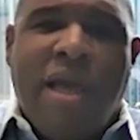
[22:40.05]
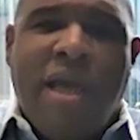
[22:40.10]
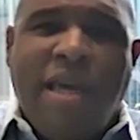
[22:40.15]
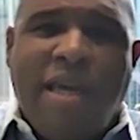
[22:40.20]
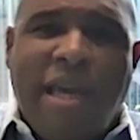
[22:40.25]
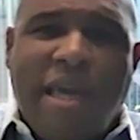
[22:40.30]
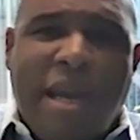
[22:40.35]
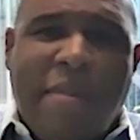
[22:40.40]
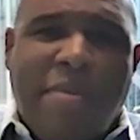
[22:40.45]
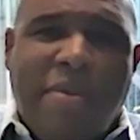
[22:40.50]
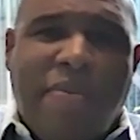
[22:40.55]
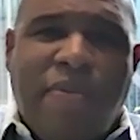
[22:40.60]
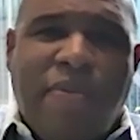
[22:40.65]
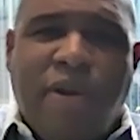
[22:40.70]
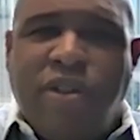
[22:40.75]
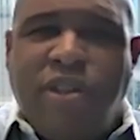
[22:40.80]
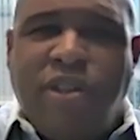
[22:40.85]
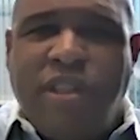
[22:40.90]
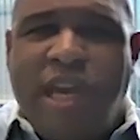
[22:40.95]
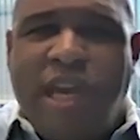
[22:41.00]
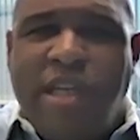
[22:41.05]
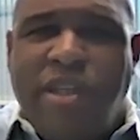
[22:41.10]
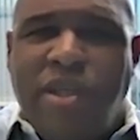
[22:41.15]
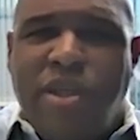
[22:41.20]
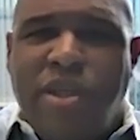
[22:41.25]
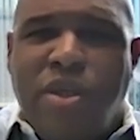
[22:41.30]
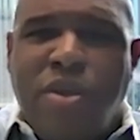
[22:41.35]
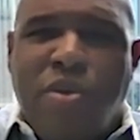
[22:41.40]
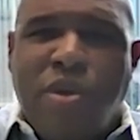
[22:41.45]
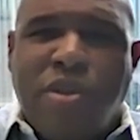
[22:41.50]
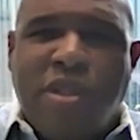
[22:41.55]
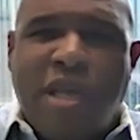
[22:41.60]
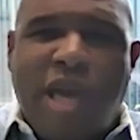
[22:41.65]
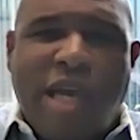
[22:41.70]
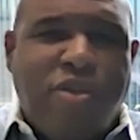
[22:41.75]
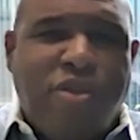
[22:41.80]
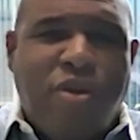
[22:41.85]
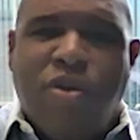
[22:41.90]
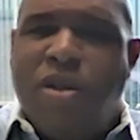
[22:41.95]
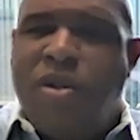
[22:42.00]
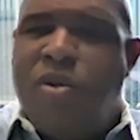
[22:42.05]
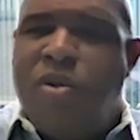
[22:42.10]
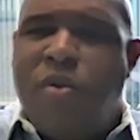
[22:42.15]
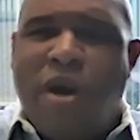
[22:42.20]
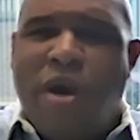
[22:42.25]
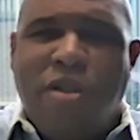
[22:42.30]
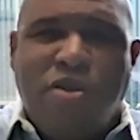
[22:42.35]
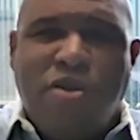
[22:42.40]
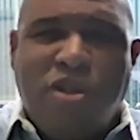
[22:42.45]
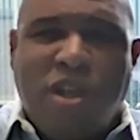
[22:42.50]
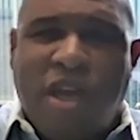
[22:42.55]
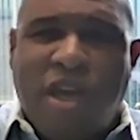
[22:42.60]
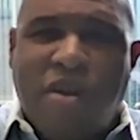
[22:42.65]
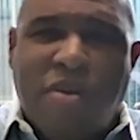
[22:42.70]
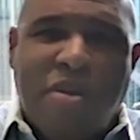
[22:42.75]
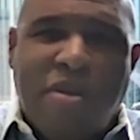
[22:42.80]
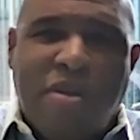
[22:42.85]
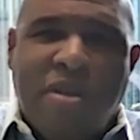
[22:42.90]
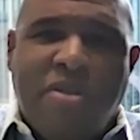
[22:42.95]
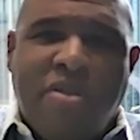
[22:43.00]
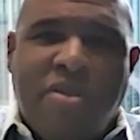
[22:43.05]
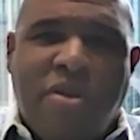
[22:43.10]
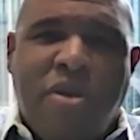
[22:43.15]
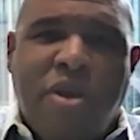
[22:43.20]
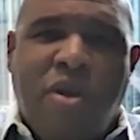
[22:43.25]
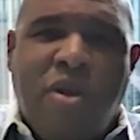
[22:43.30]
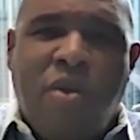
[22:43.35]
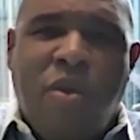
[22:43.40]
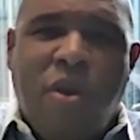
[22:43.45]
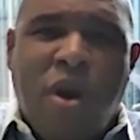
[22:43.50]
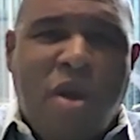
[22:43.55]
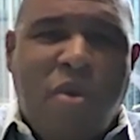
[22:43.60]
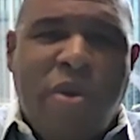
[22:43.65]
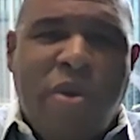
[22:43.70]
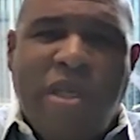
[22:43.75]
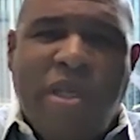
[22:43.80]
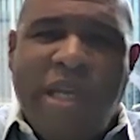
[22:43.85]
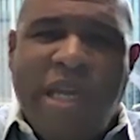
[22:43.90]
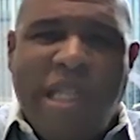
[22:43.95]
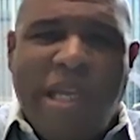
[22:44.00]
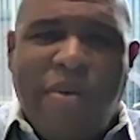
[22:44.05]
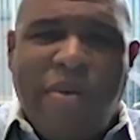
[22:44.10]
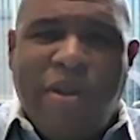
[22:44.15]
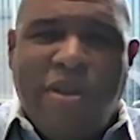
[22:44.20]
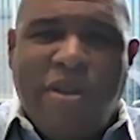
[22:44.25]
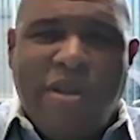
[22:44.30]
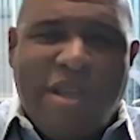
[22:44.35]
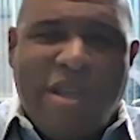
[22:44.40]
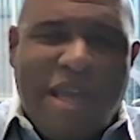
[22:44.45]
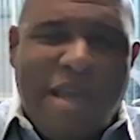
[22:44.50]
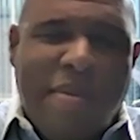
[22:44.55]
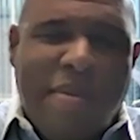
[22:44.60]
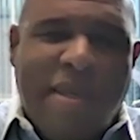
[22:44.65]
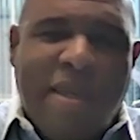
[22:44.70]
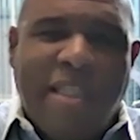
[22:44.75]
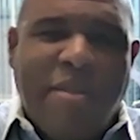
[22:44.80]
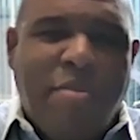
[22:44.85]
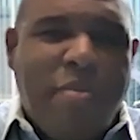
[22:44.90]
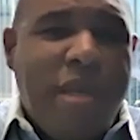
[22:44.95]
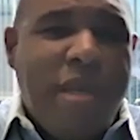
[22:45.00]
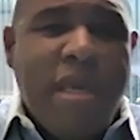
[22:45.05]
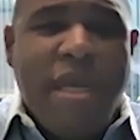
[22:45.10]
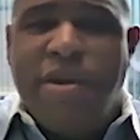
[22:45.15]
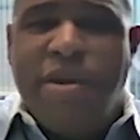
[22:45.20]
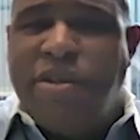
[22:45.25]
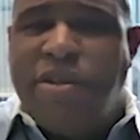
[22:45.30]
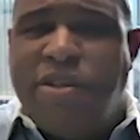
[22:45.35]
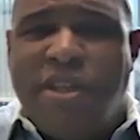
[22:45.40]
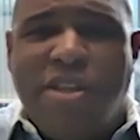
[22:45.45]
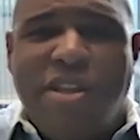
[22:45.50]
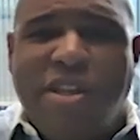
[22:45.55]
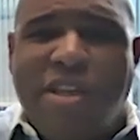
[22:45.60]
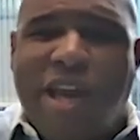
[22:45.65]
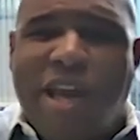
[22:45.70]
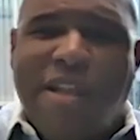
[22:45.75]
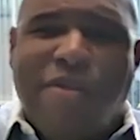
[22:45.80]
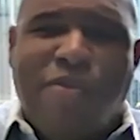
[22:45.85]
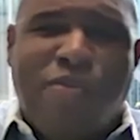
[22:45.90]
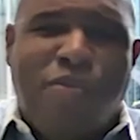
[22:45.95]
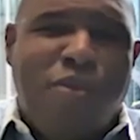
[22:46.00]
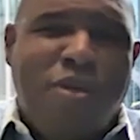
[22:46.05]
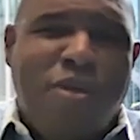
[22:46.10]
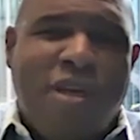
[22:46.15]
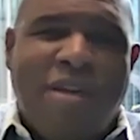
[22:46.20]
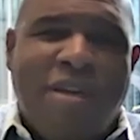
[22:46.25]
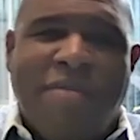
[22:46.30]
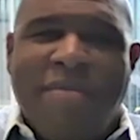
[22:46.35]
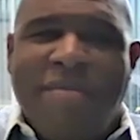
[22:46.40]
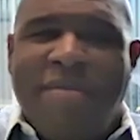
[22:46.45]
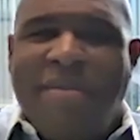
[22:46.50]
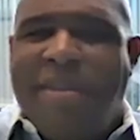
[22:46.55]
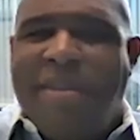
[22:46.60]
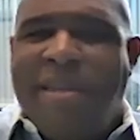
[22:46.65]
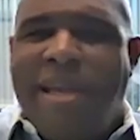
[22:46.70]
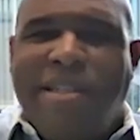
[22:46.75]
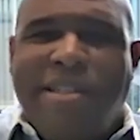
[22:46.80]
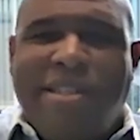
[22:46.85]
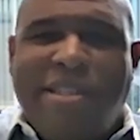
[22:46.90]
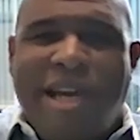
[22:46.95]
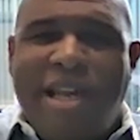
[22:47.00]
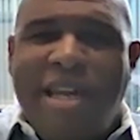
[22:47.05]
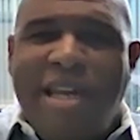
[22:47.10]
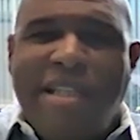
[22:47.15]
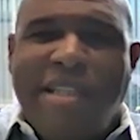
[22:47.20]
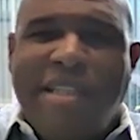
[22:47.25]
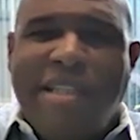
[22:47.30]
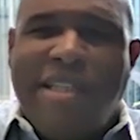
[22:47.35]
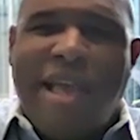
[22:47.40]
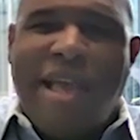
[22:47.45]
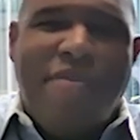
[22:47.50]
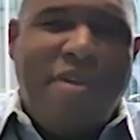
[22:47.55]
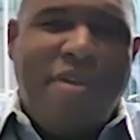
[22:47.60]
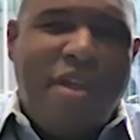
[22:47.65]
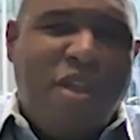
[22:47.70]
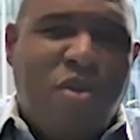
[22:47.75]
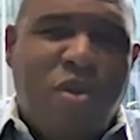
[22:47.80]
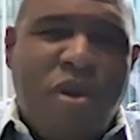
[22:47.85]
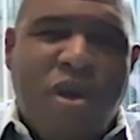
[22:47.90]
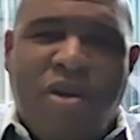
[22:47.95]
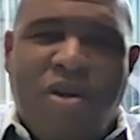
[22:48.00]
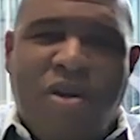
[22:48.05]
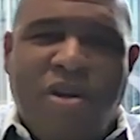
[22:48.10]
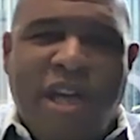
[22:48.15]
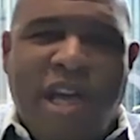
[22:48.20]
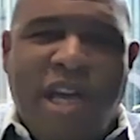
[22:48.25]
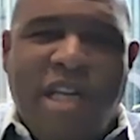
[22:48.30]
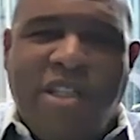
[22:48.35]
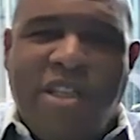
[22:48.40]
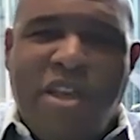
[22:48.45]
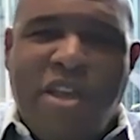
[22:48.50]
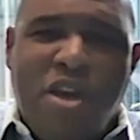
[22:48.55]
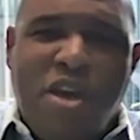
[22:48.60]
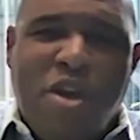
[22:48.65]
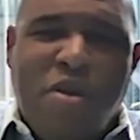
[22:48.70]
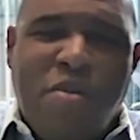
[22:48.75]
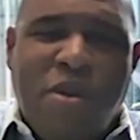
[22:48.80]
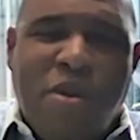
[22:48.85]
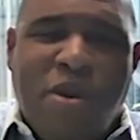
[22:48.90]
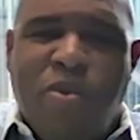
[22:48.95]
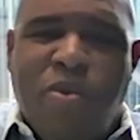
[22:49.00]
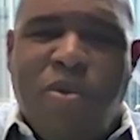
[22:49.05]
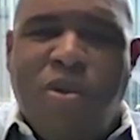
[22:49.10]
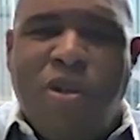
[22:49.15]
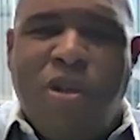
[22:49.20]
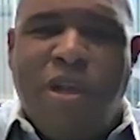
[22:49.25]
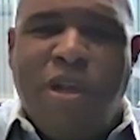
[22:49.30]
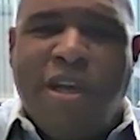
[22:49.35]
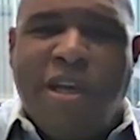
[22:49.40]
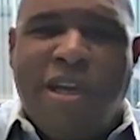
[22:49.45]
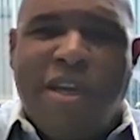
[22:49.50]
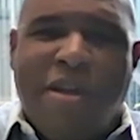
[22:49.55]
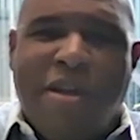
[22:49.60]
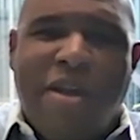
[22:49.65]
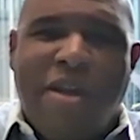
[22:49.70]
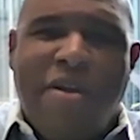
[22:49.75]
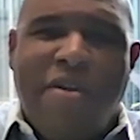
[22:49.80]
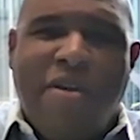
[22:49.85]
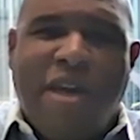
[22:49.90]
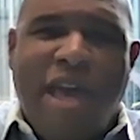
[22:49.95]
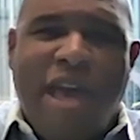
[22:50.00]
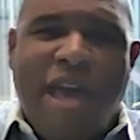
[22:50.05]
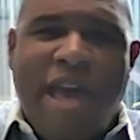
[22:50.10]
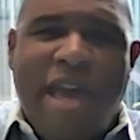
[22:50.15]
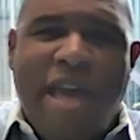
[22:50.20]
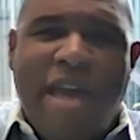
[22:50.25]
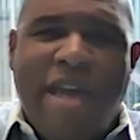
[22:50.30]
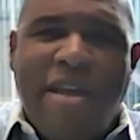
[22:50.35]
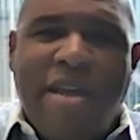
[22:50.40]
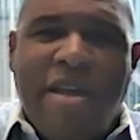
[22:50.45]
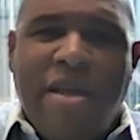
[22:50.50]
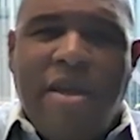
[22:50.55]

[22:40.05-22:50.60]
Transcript: I get up. The first thing I do is I turn on the weather channel so, you know, what are we dealing with today? Because being here in Southern California, it's sunny and 70, 300 days a year, but we'll look and I'm like, okay,